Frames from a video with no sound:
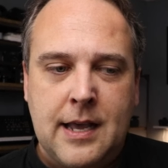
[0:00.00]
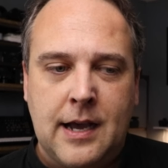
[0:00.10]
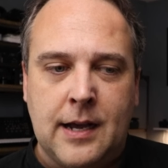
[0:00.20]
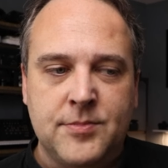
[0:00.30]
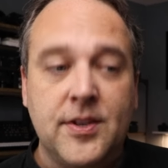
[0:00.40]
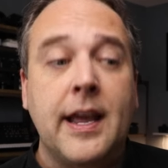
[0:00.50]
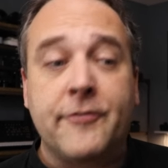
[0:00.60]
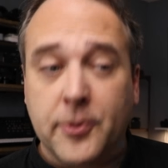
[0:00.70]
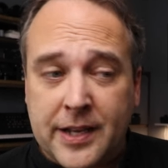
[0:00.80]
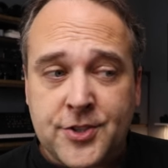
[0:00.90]
Um,
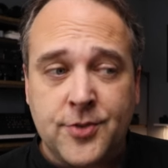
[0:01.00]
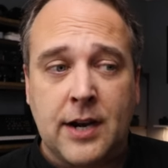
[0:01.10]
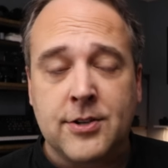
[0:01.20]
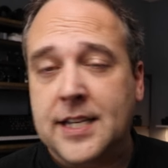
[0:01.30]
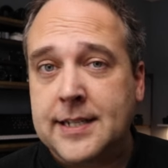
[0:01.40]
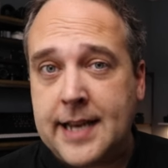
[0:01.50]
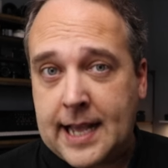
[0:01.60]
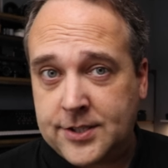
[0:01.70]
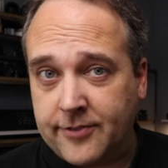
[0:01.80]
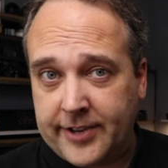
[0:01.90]
after about two hours, I did
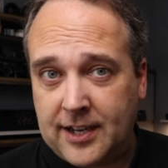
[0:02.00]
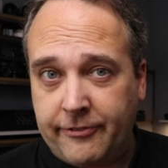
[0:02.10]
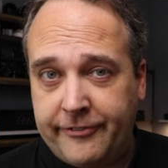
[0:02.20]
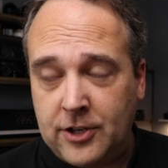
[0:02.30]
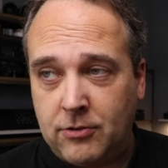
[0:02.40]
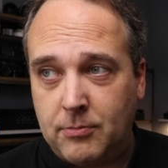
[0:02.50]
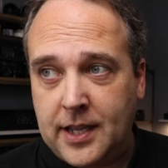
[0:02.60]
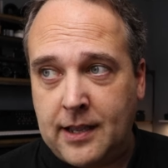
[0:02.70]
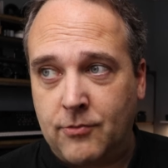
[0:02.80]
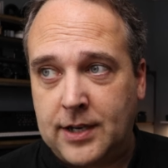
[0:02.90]
ask if I could film
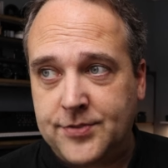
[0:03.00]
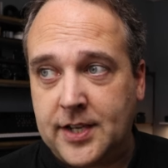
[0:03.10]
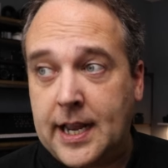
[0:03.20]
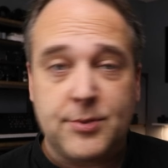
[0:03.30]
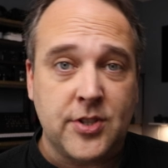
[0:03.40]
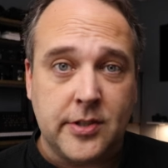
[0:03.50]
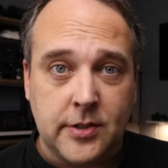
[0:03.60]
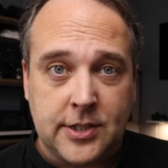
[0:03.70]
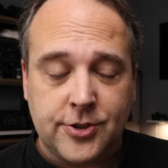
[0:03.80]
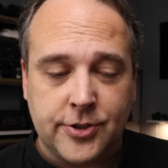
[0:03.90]
and Ralph said,
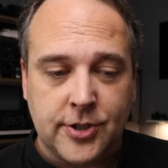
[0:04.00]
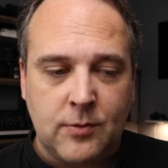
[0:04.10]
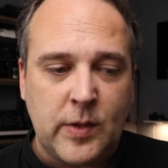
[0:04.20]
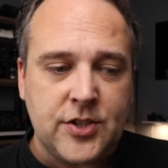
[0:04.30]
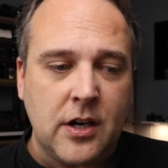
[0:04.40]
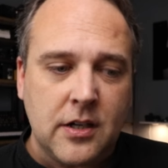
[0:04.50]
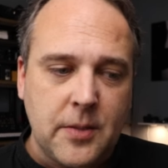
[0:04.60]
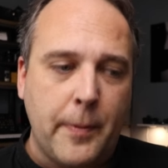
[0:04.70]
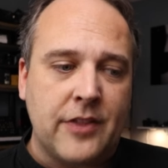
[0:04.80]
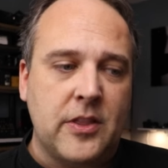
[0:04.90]
absolutely, sure. And we
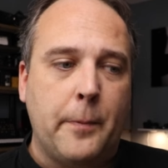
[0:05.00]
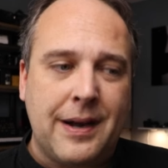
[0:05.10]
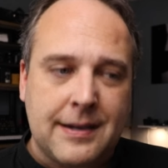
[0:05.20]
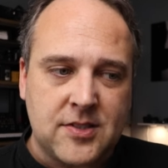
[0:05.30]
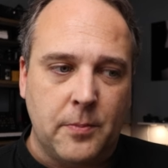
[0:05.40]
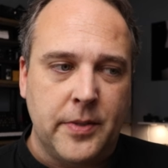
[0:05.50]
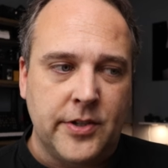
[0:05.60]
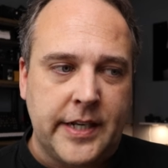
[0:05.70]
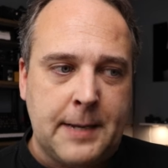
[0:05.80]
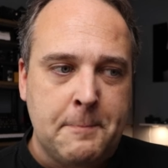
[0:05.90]
talked about the
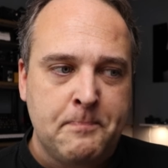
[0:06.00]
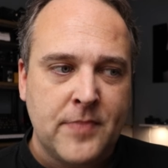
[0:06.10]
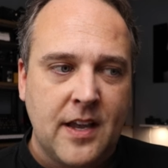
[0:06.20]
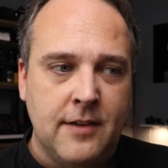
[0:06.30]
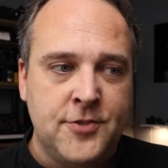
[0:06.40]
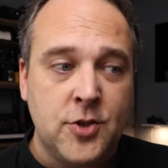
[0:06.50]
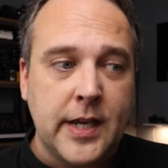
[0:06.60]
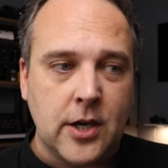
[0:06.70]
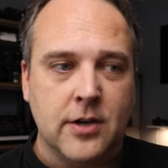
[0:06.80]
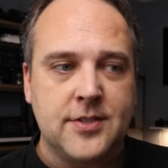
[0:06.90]
possibility of
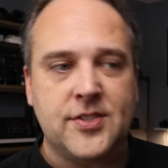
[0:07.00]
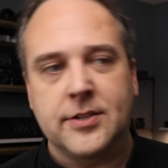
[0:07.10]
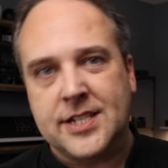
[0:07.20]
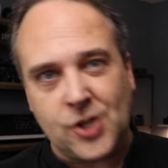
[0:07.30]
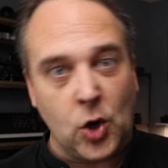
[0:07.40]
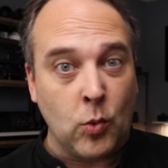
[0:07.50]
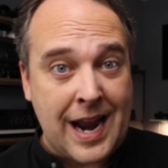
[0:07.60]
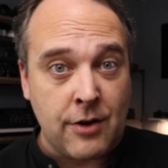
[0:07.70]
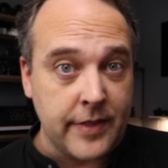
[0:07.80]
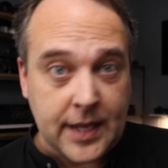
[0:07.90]
doing an art series
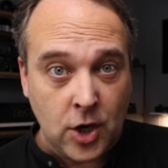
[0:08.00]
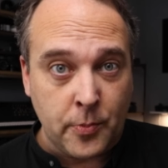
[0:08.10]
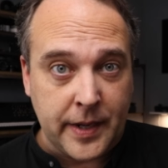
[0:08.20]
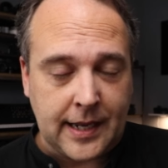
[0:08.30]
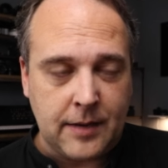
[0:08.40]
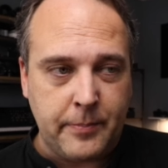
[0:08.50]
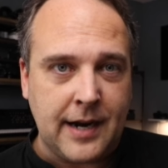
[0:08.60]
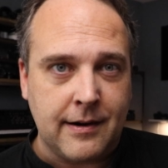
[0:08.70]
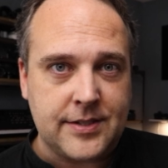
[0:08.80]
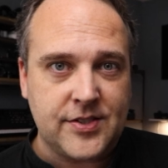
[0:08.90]
around the opening in
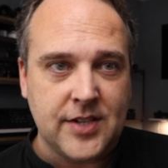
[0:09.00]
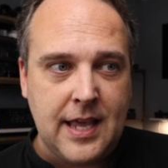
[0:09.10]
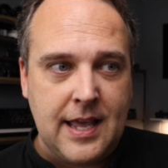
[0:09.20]
Paris.